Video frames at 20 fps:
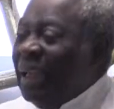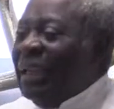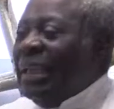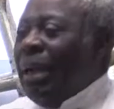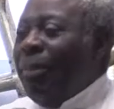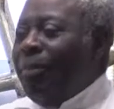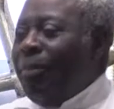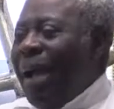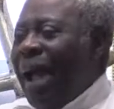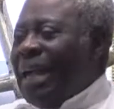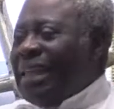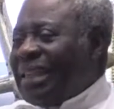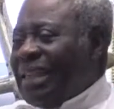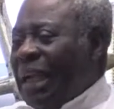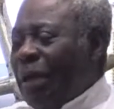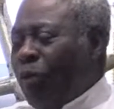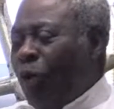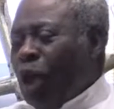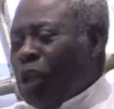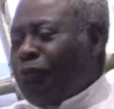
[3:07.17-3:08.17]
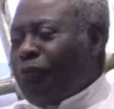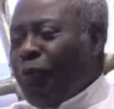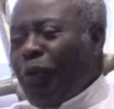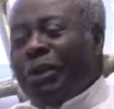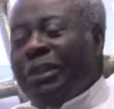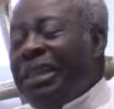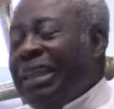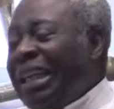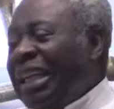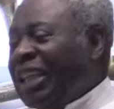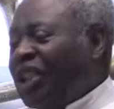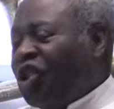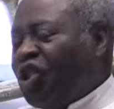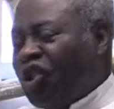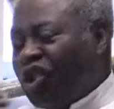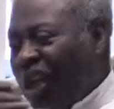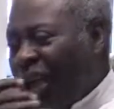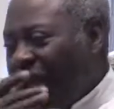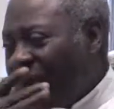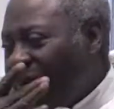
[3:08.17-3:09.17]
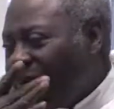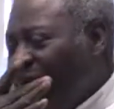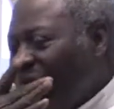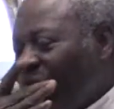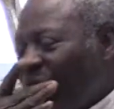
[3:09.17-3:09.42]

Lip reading: The message was for Israel.